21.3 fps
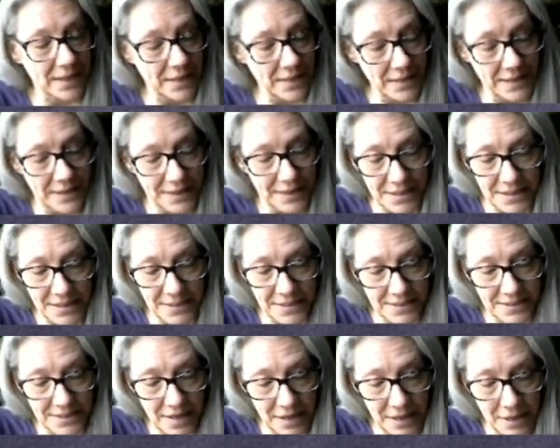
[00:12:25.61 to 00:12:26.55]

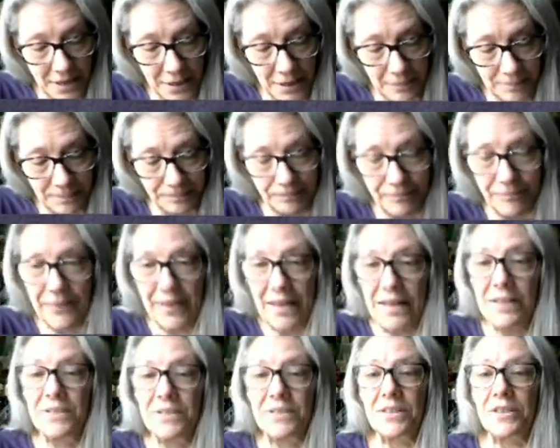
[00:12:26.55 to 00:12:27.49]
This um,
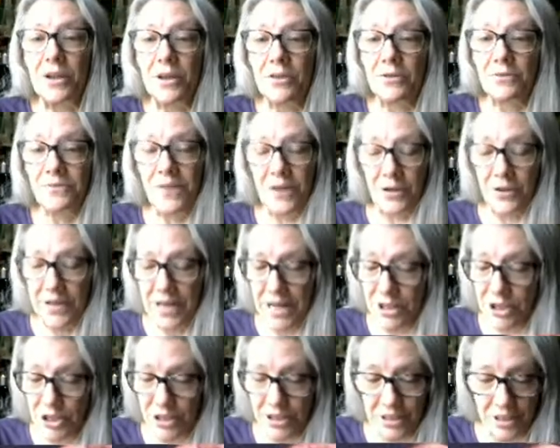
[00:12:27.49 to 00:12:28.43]
is another
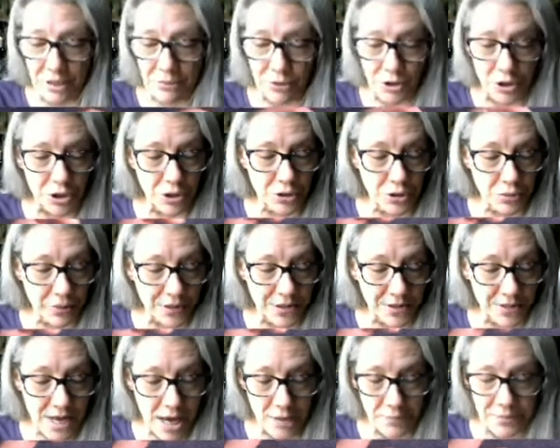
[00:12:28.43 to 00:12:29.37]
variation, and I will show you what
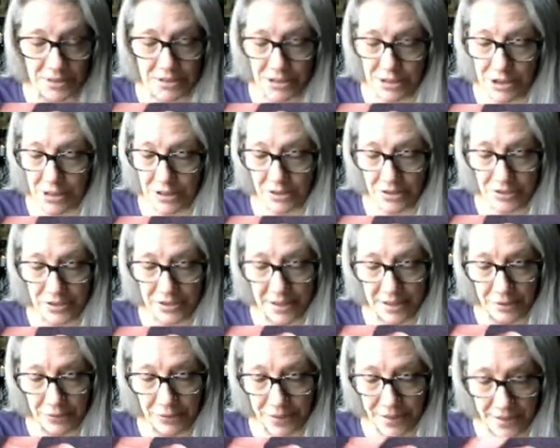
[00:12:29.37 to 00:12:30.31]
the top stitching looks
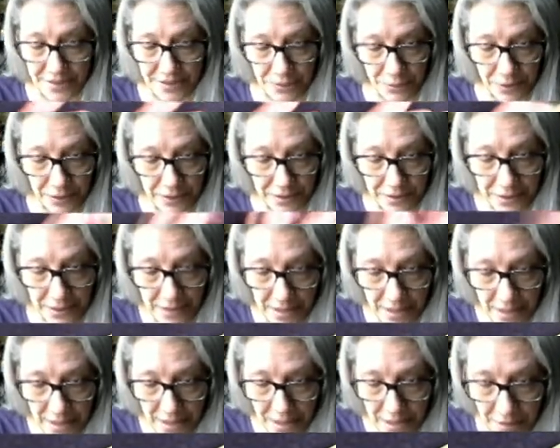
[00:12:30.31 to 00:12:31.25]
like with this one,
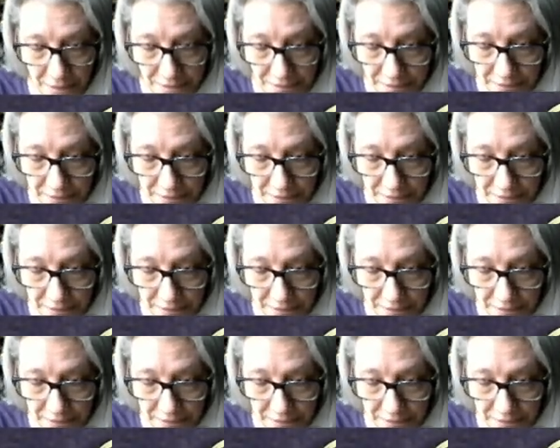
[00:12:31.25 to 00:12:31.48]
um,